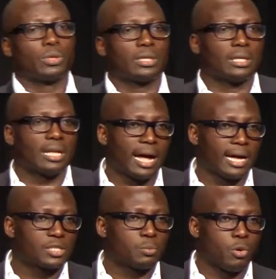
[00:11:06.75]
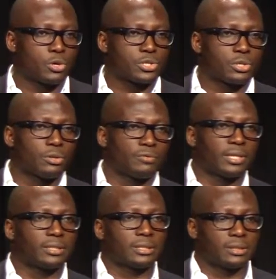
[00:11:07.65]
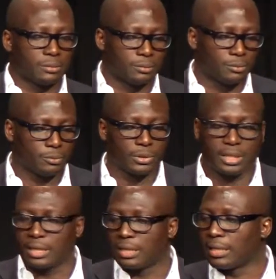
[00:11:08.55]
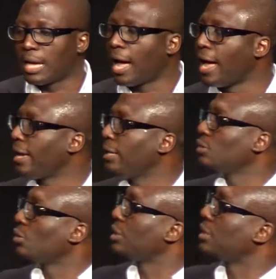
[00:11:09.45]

with a large portion of it within the high to